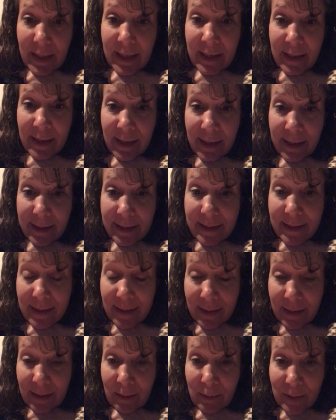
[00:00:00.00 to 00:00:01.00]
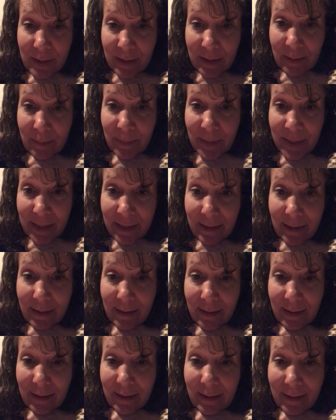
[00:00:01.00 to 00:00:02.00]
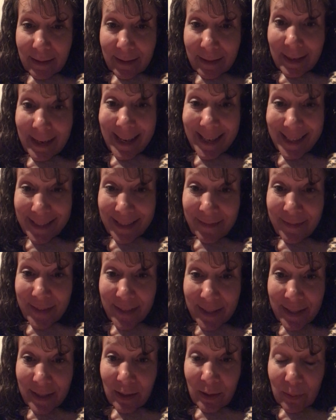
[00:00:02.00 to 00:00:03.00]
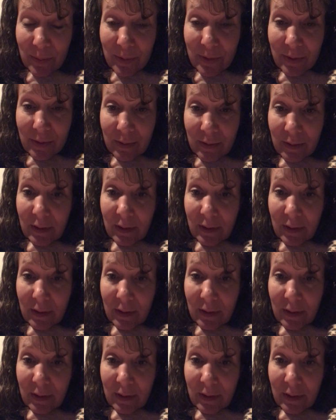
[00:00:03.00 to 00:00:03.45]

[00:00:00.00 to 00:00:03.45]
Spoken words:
And I had said I was going to make 90 videos.